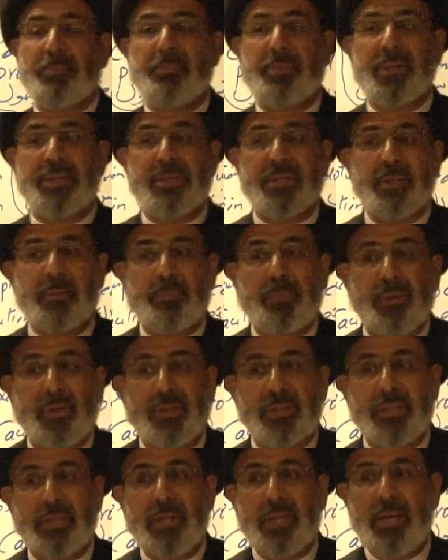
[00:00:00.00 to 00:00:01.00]

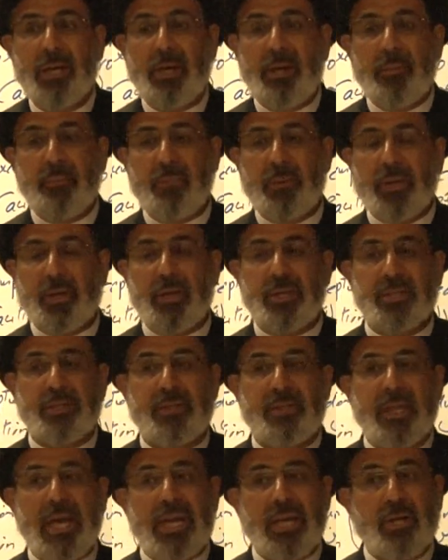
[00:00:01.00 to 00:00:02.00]
principles
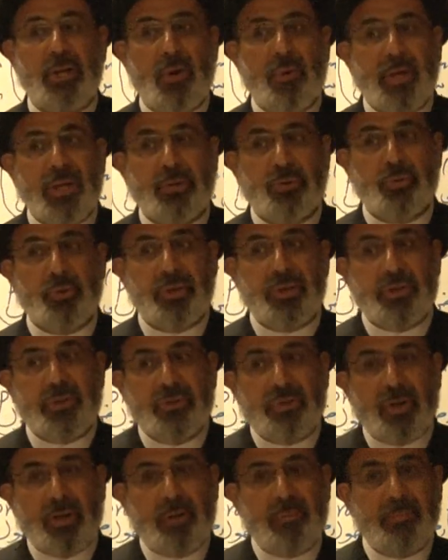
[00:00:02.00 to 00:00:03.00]
because they're going to
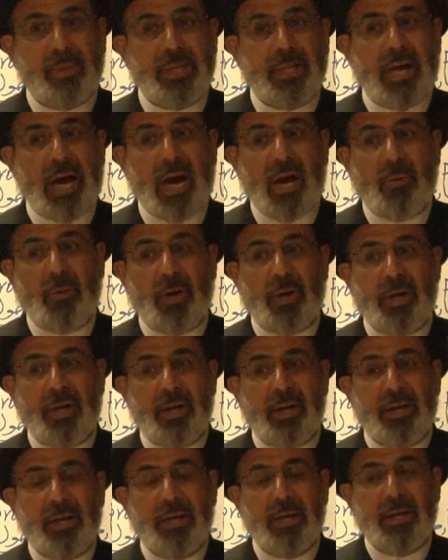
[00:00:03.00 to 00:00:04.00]
determine
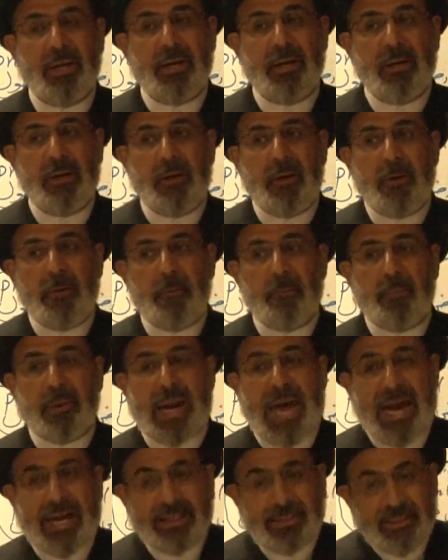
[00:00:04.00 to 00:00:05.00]
our
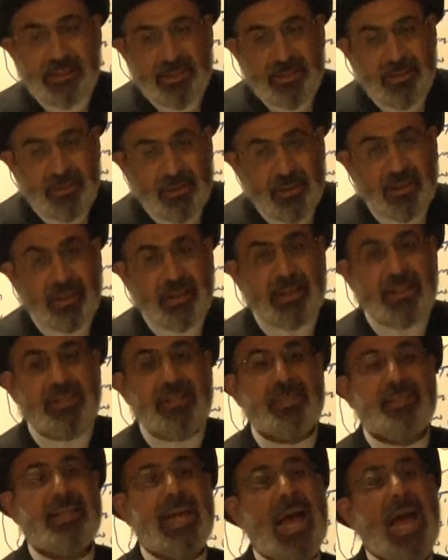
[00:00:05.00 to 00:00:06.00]
practical
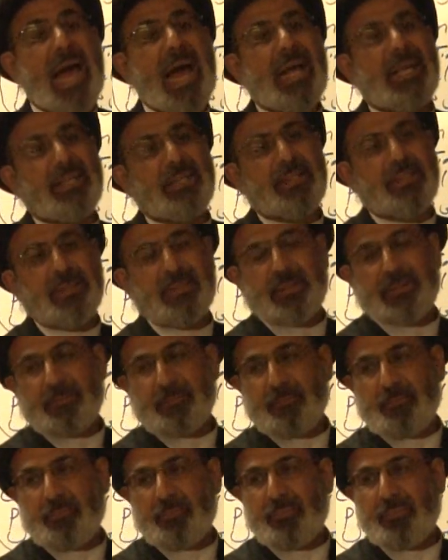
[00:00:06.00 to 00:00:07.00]
stand
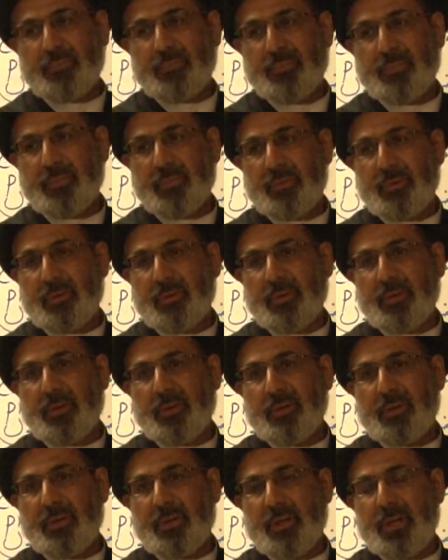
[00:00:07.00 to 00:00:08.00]

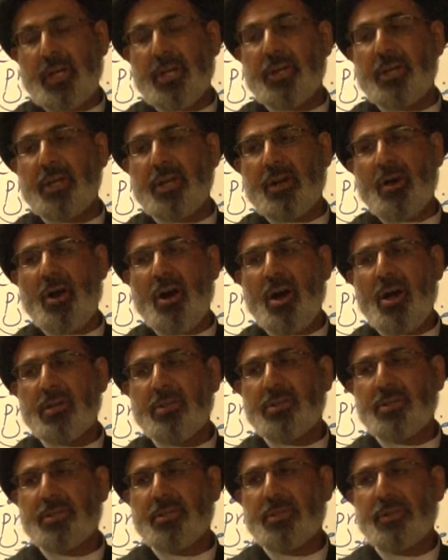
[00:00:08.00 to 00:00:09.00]
in
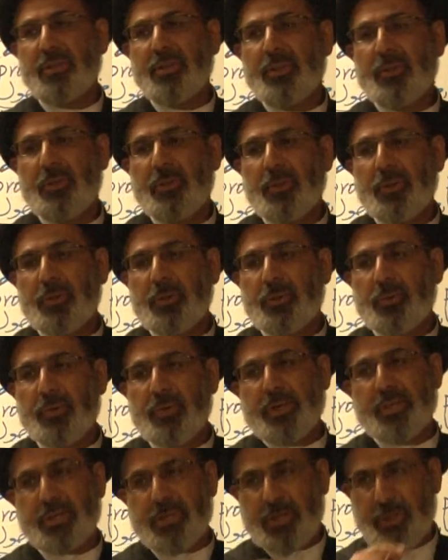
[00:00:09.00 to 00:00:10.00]
regards to
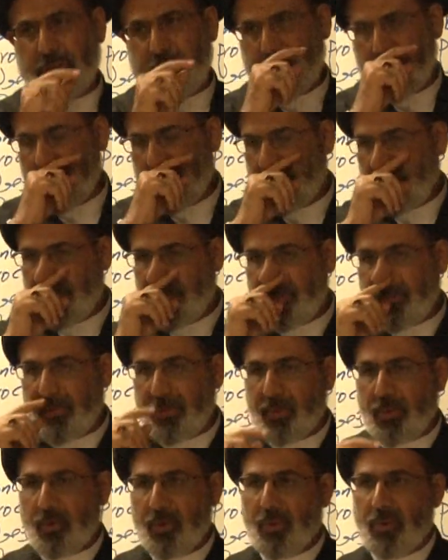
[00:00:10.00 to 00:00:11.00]
this issue.
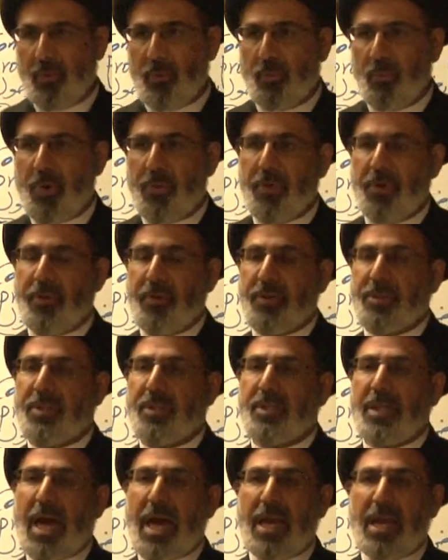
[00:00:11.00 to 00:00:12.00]
Whether this
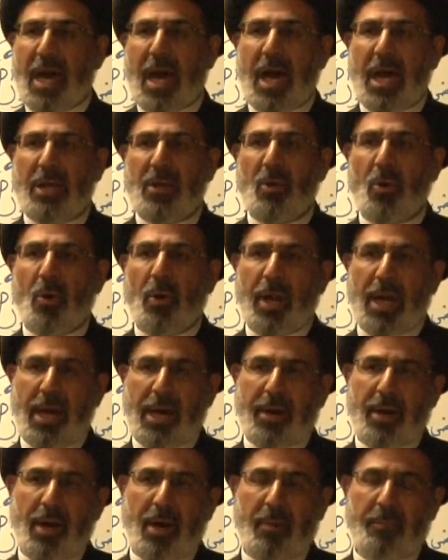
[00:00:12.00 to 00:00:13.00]
is halal or
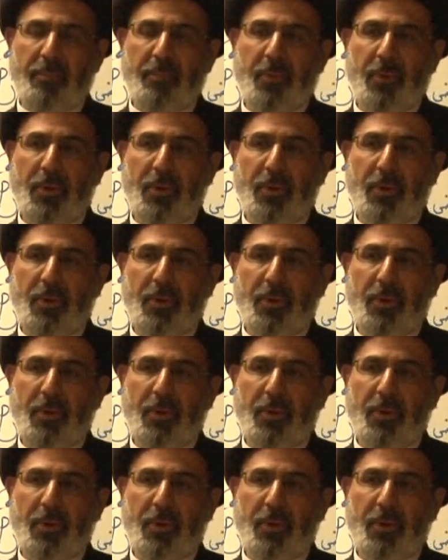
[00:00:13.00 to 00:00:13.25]
haram.